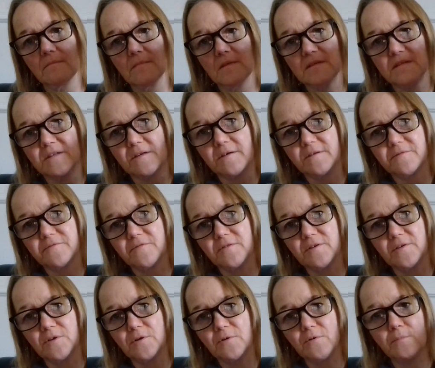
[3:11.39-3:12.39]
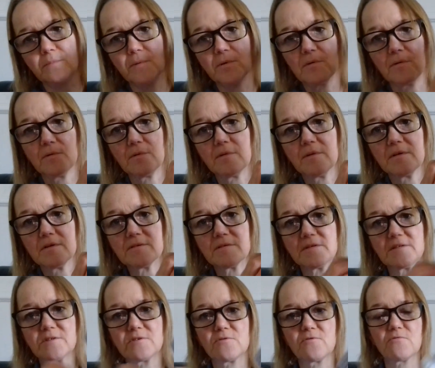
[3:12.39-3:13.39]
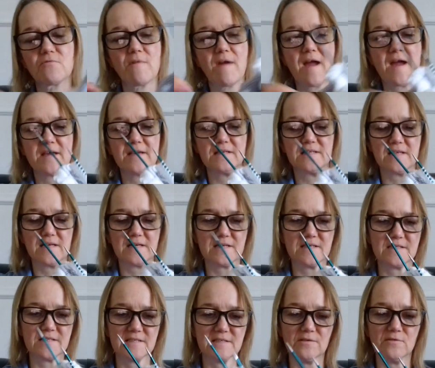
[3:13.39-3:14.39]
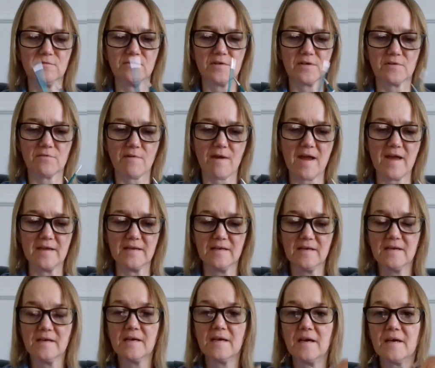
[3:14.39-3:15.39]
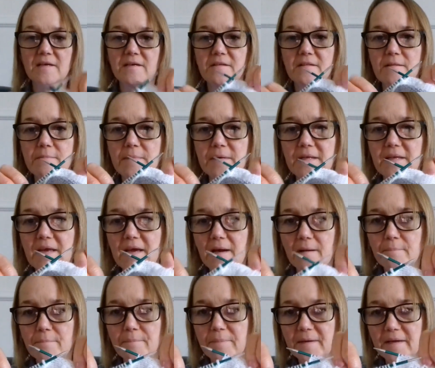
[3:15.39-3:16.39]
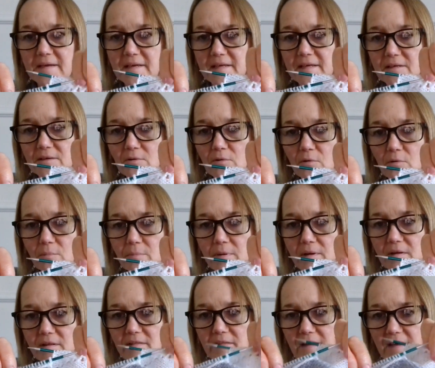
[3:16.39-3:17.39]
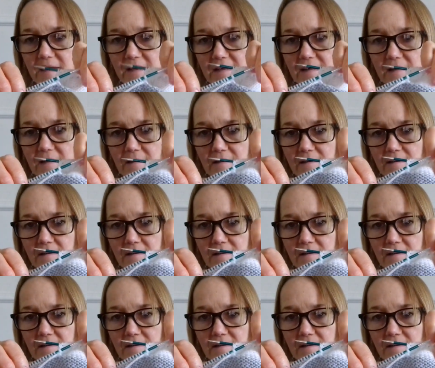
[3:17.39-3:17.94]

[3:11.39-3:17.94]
it's for a newborn. So it's grey, it's like a silver grey. And at the minute I'm picking up the